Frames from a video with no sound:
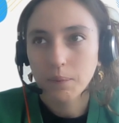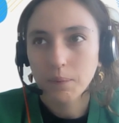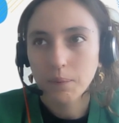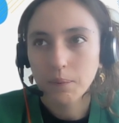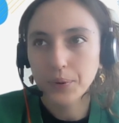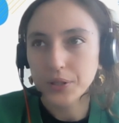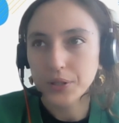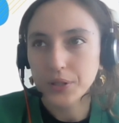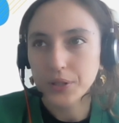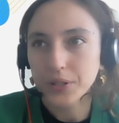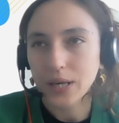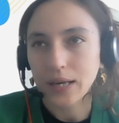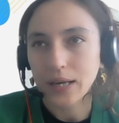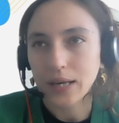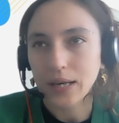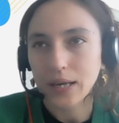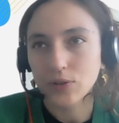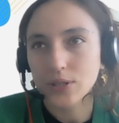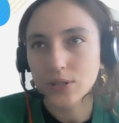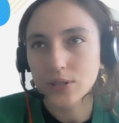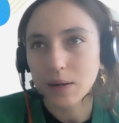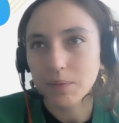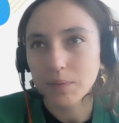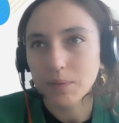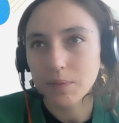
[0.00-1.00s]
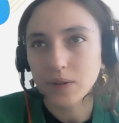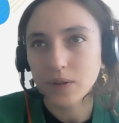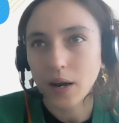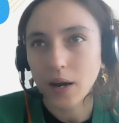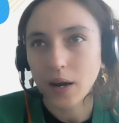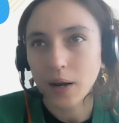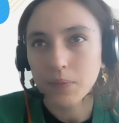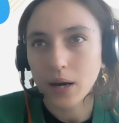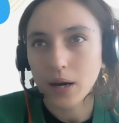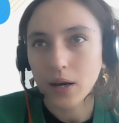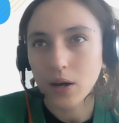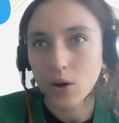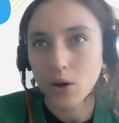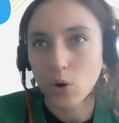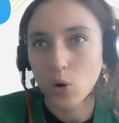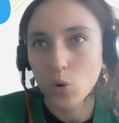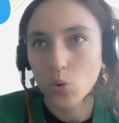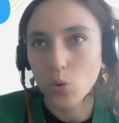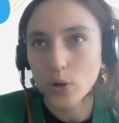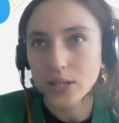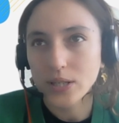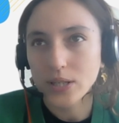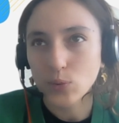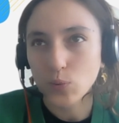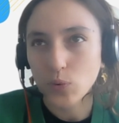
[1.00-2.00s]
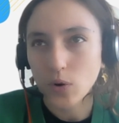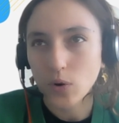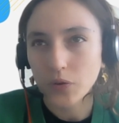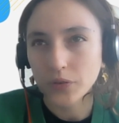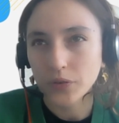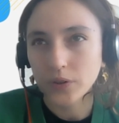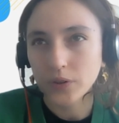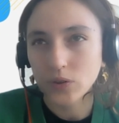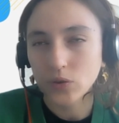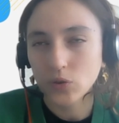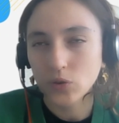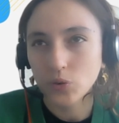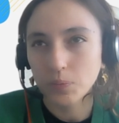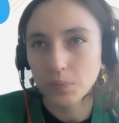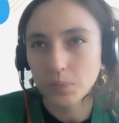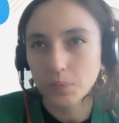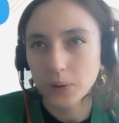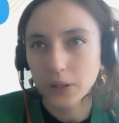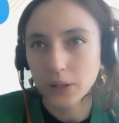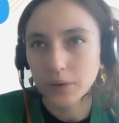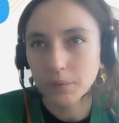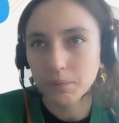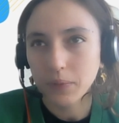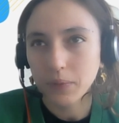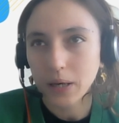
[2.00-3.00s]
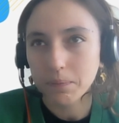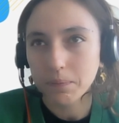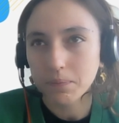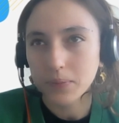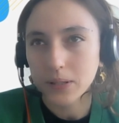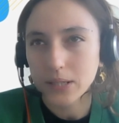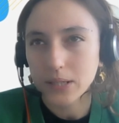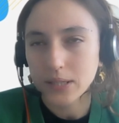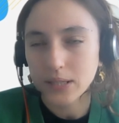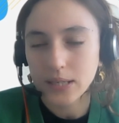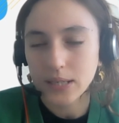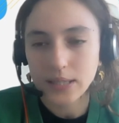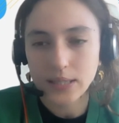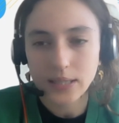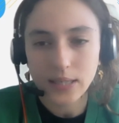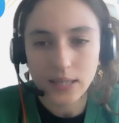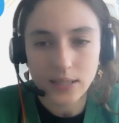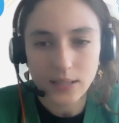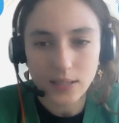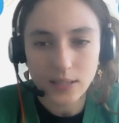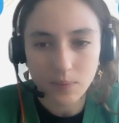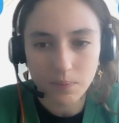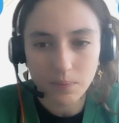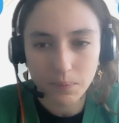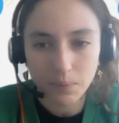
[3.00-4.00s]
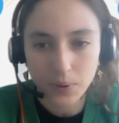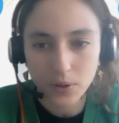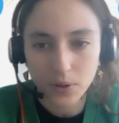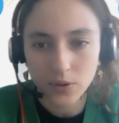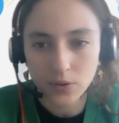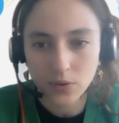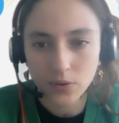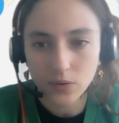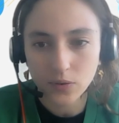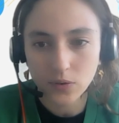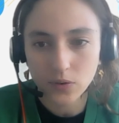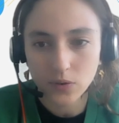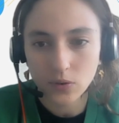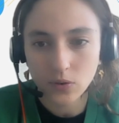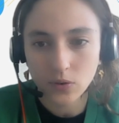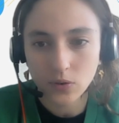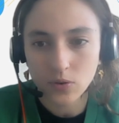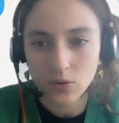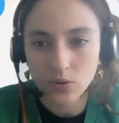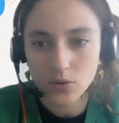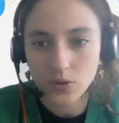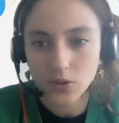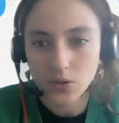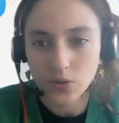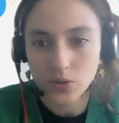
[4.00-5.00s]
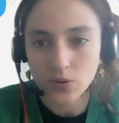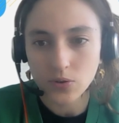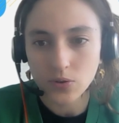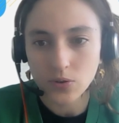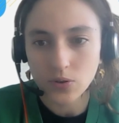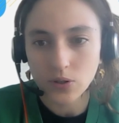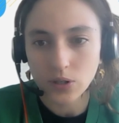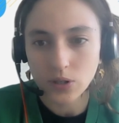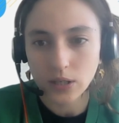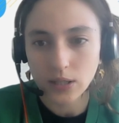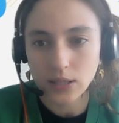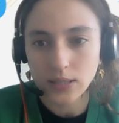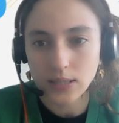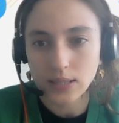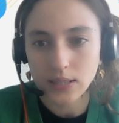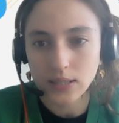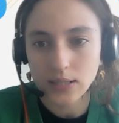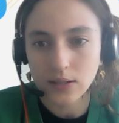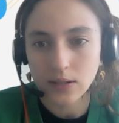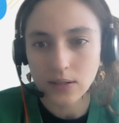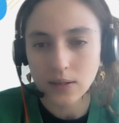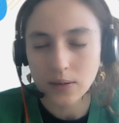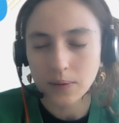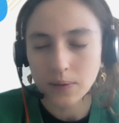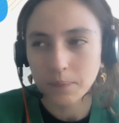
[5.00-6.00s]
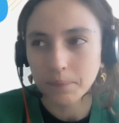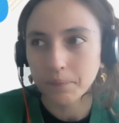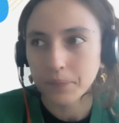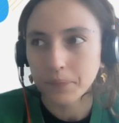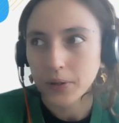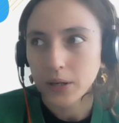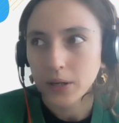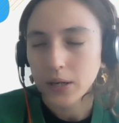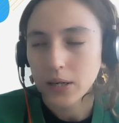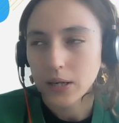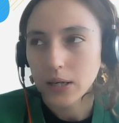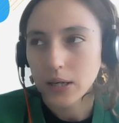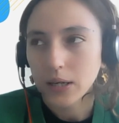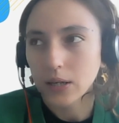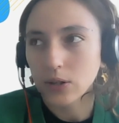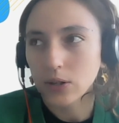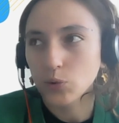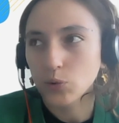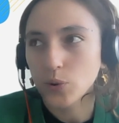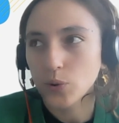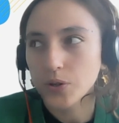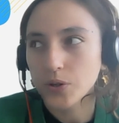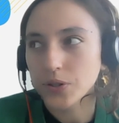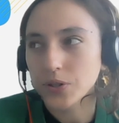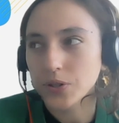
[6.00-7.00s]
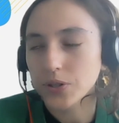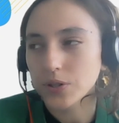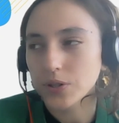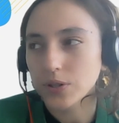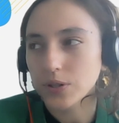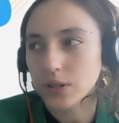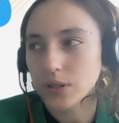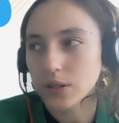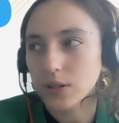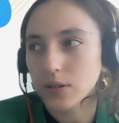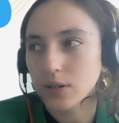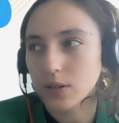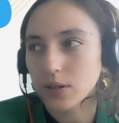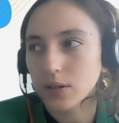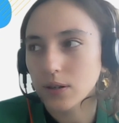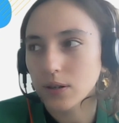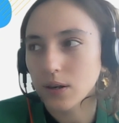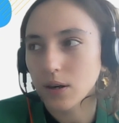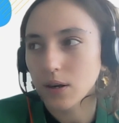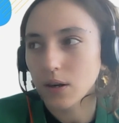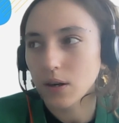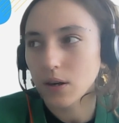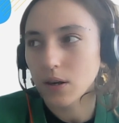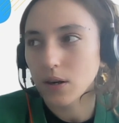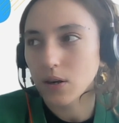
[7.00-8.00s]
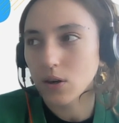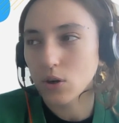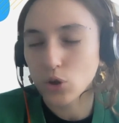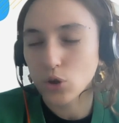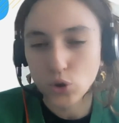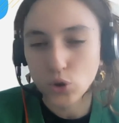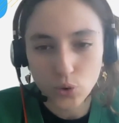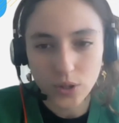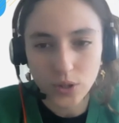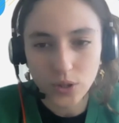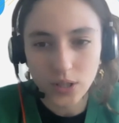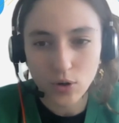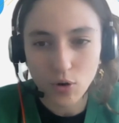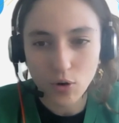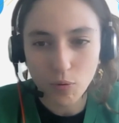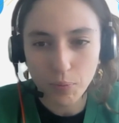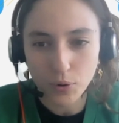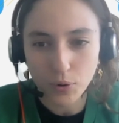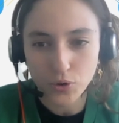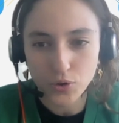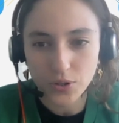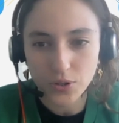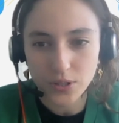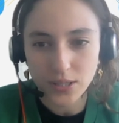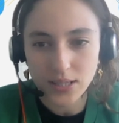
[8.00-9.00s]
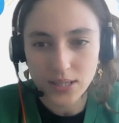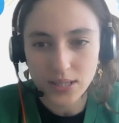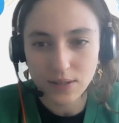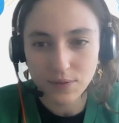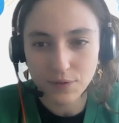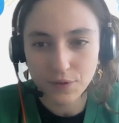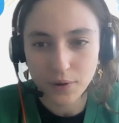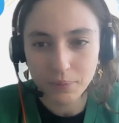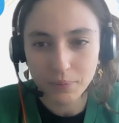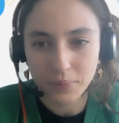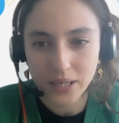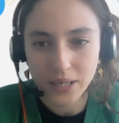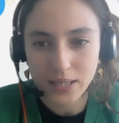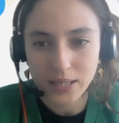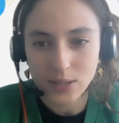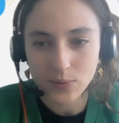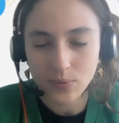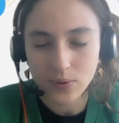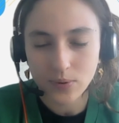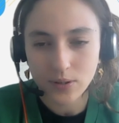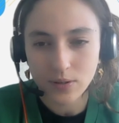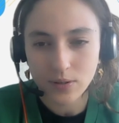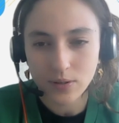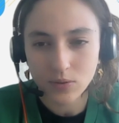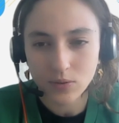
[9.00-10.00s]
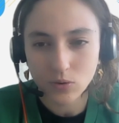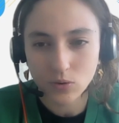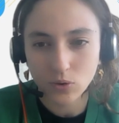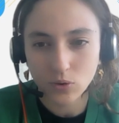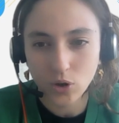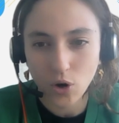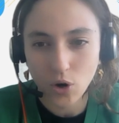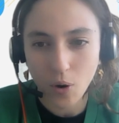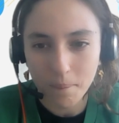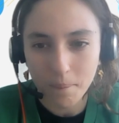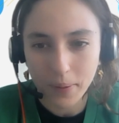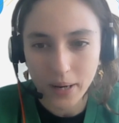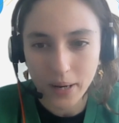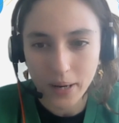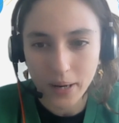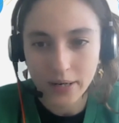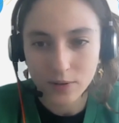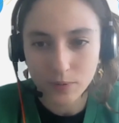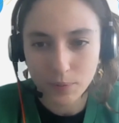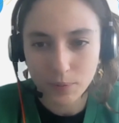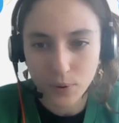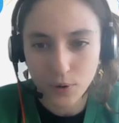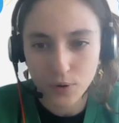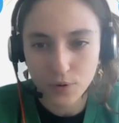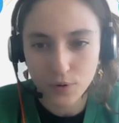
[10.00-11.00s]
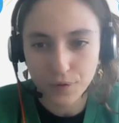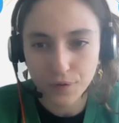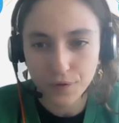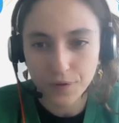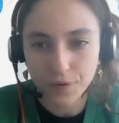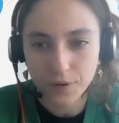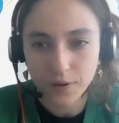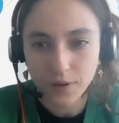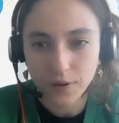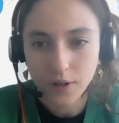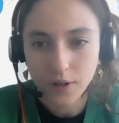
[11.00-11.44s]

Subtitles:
but at the same time, I always wanted to build my business at some point, you know, so it was a unique opportunity for me as well to combine both.